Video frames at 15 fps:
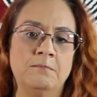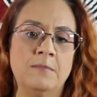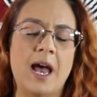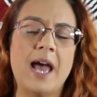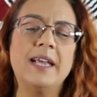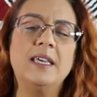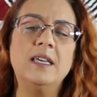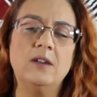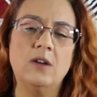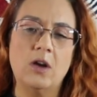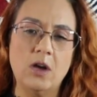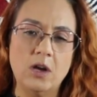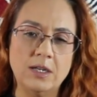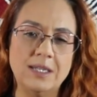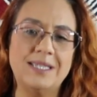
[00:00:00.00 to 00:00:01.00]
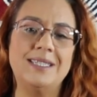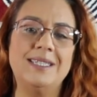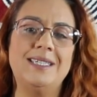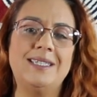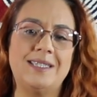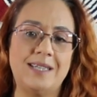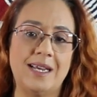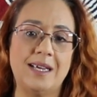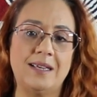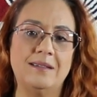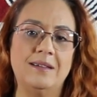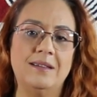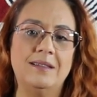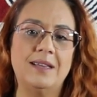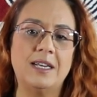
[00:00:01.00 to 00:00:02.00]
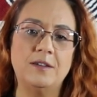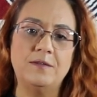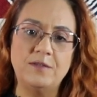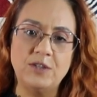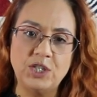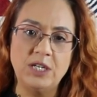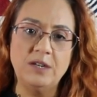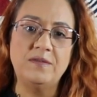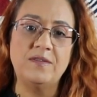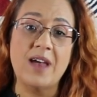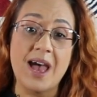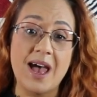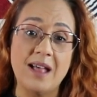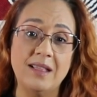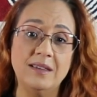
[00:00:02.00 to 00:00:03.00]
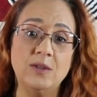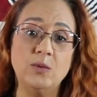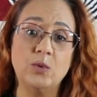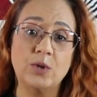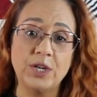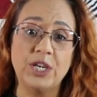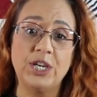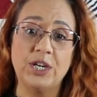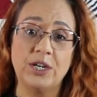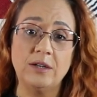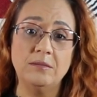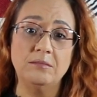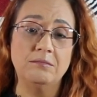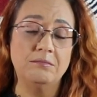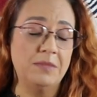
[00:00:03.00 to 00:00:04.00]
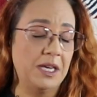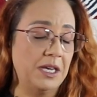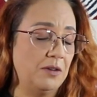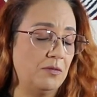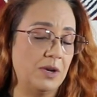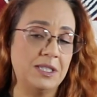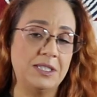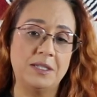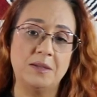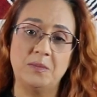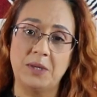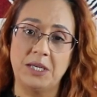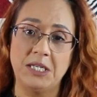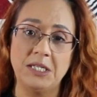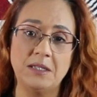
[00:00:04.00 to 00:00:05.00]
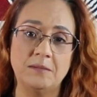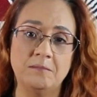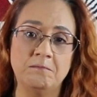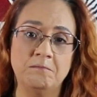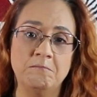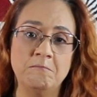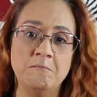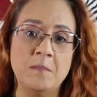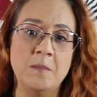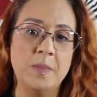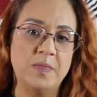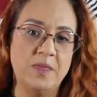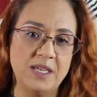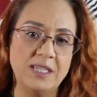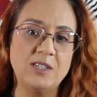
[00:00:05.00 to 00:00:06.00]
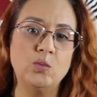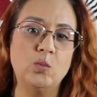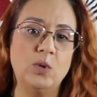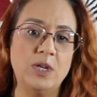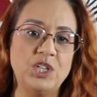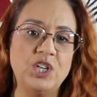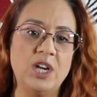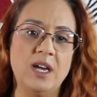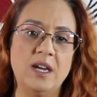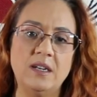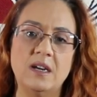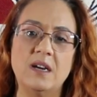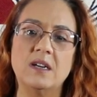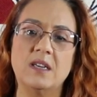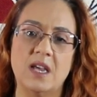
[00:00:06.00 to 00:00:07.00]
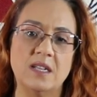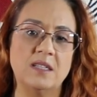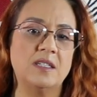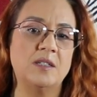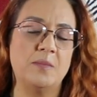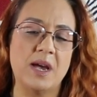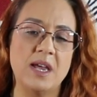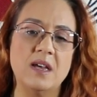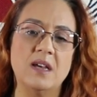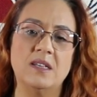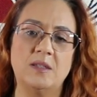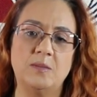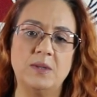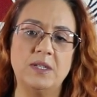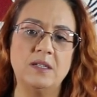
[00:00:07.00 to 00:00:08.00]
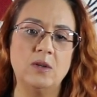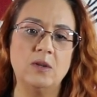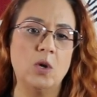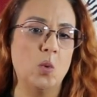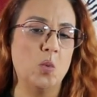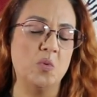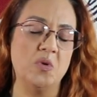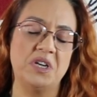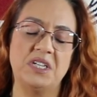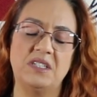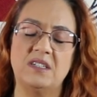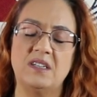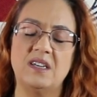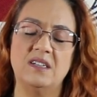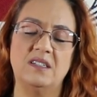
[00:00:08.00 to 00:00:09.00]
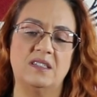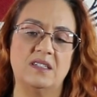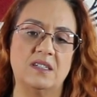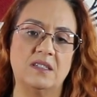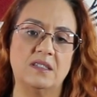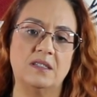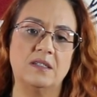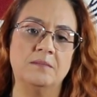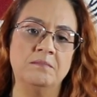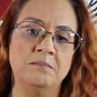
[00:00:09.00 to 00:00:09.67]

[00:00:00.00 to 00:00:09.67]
I can honestly state that if Chief Allen were here, may he rest in peace, this witch hunt against my husband wouldn't exist.